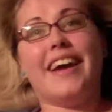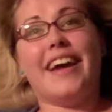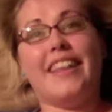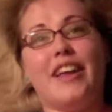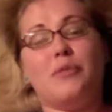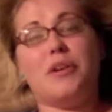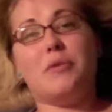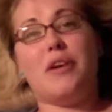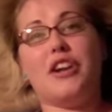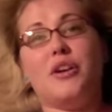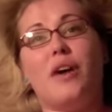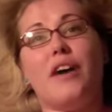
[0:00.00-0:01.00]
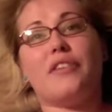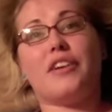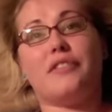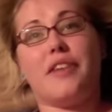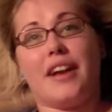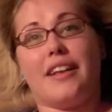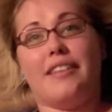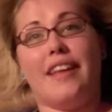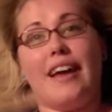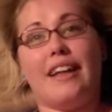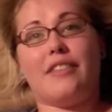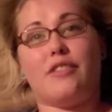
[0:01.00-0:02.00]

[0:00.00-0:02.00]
and that we want you off our fucking land